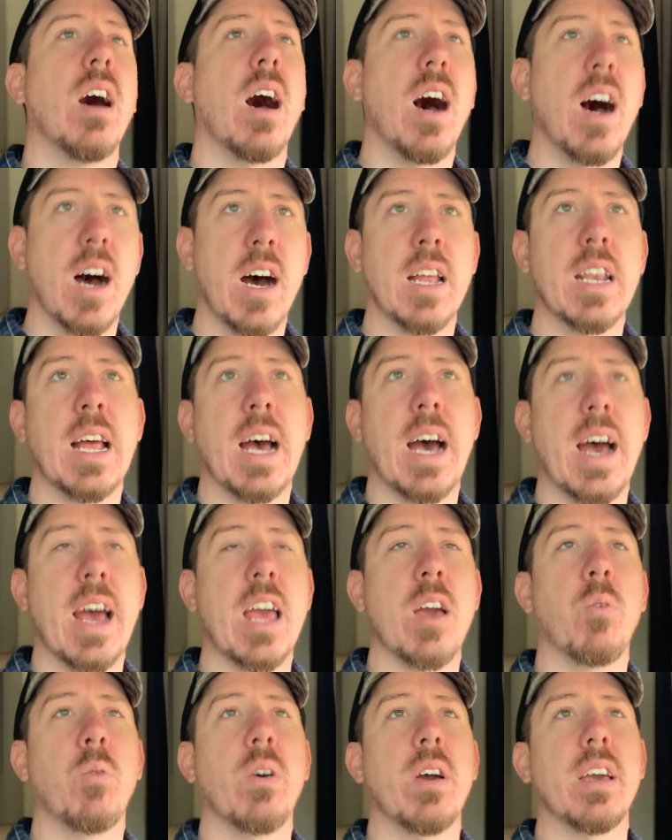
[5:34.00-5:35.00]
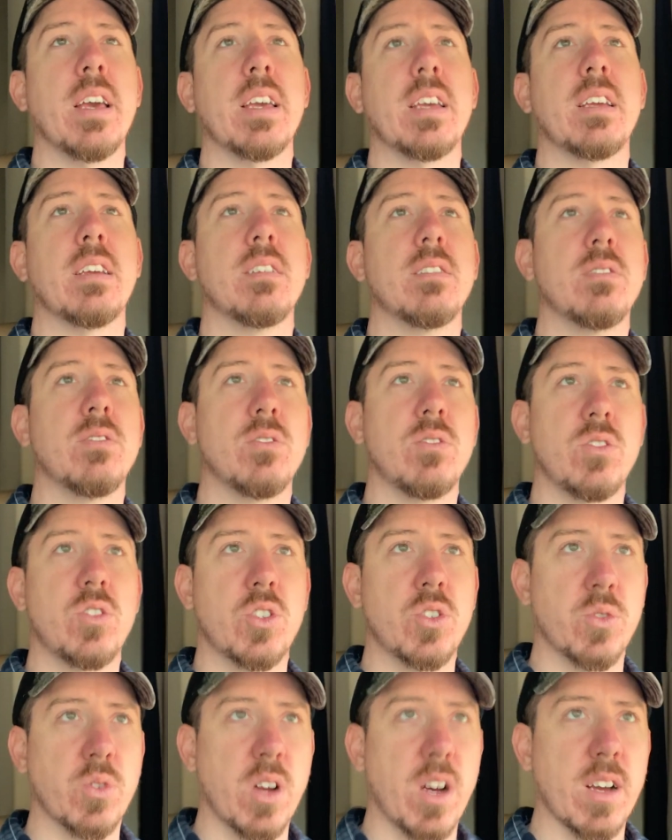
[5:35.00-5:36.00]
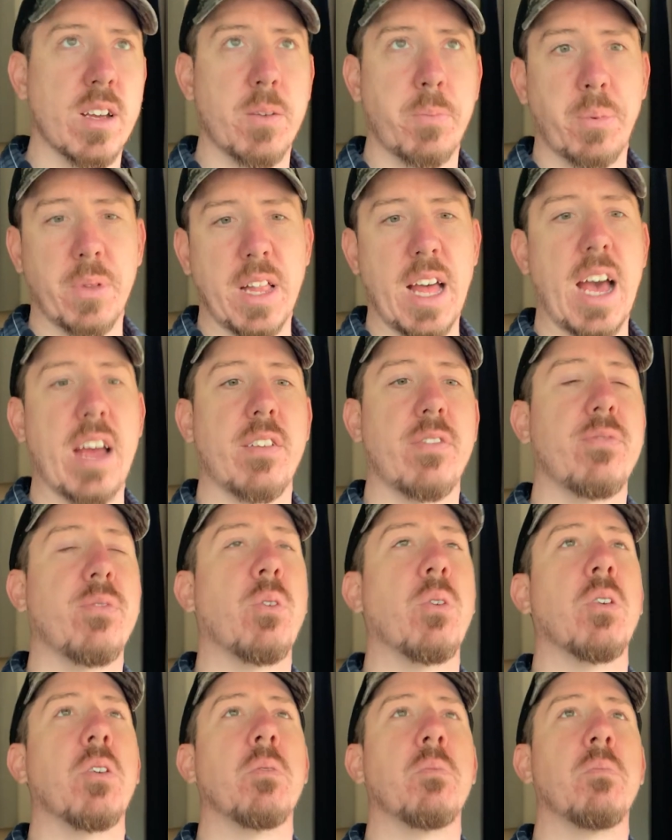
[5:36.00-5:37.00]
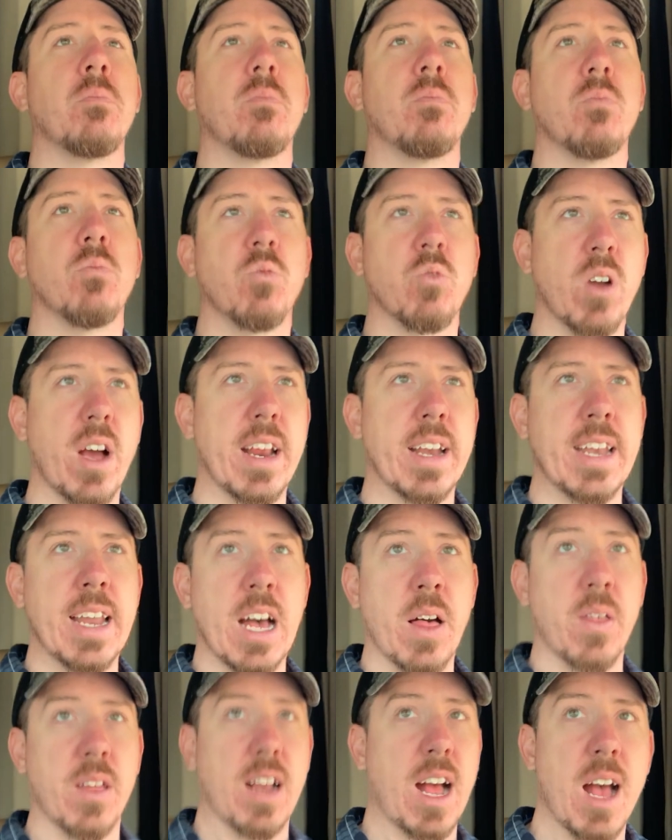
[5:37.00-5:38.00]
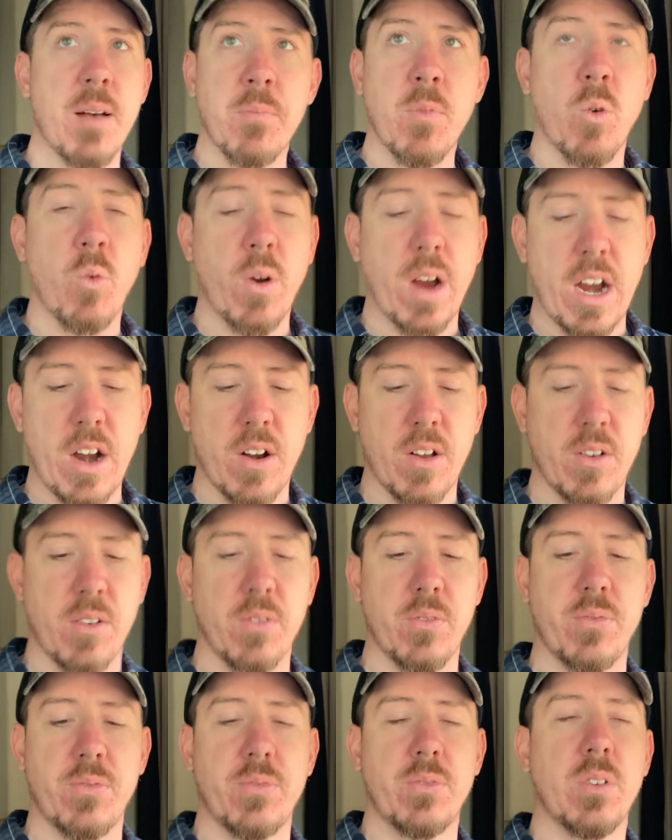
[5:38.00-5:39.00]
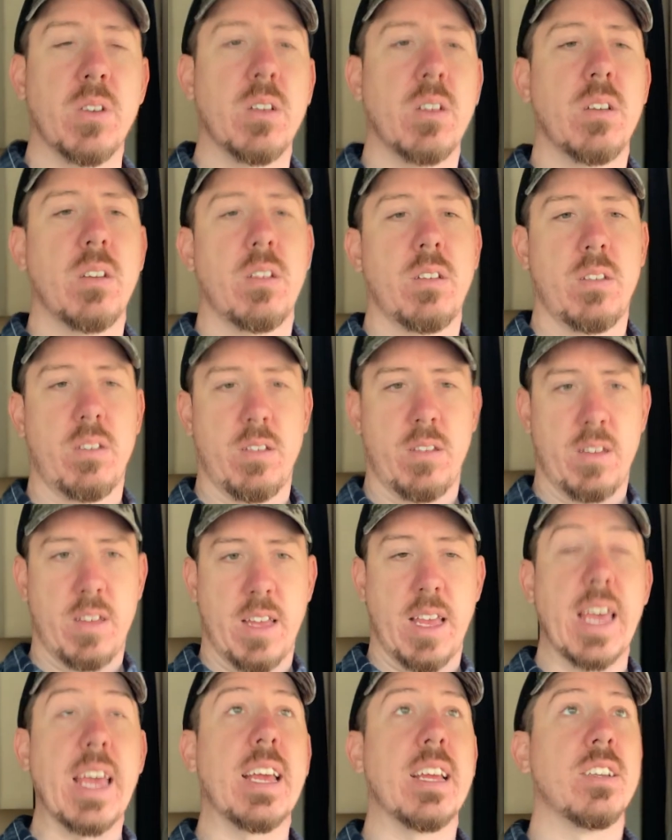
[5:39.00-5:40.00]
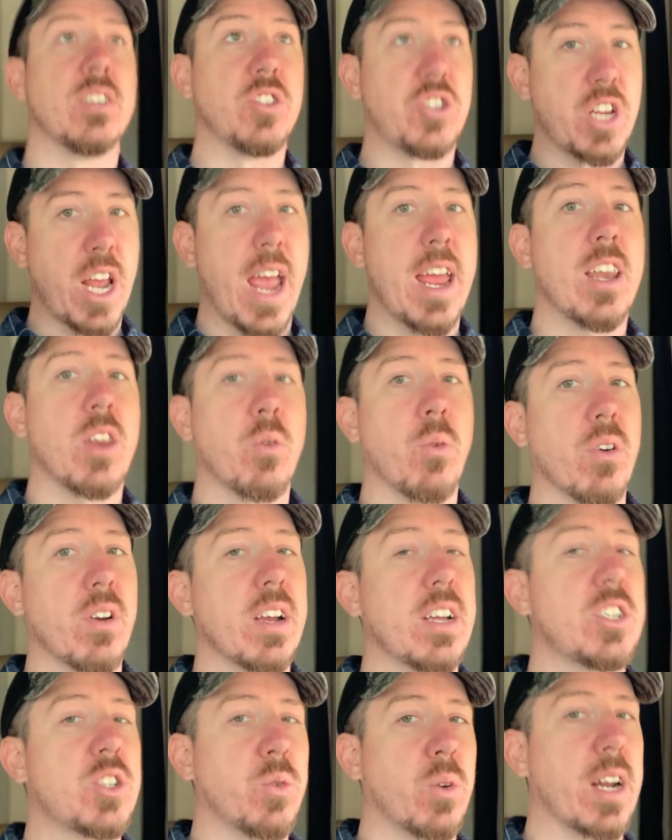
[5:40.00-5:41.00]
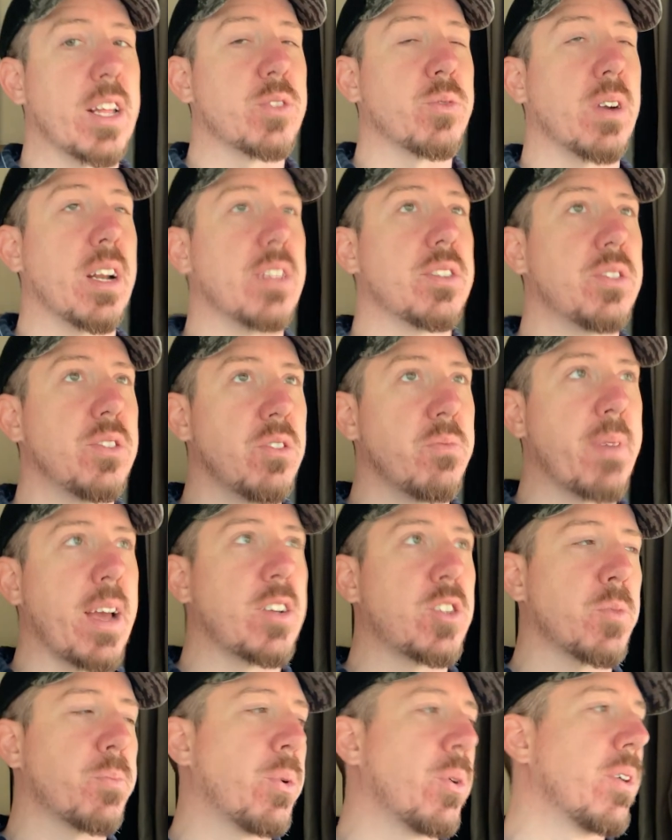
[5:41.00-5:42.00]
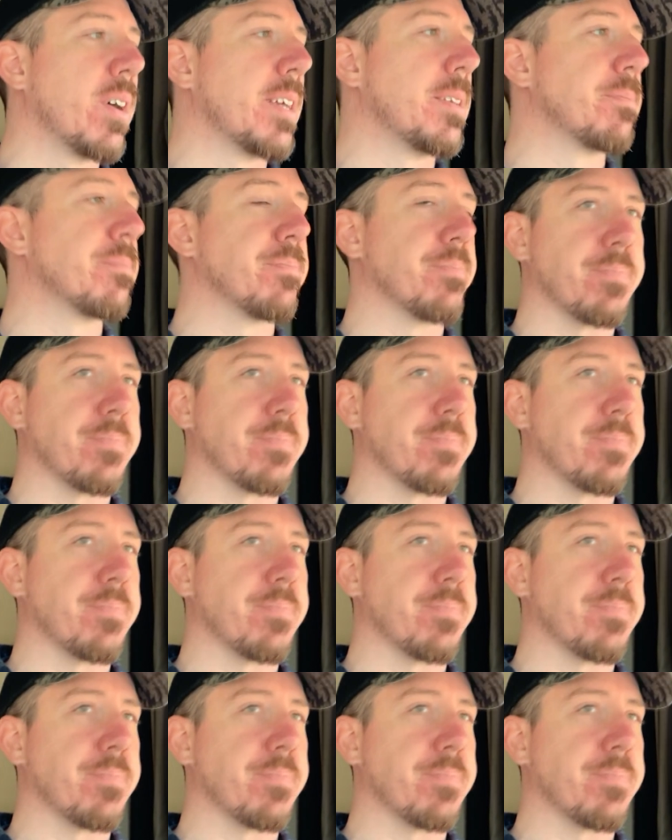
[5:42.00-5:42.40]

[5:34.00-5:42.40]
on-highway truck platform right now that I'm aware of in January 2022, major point,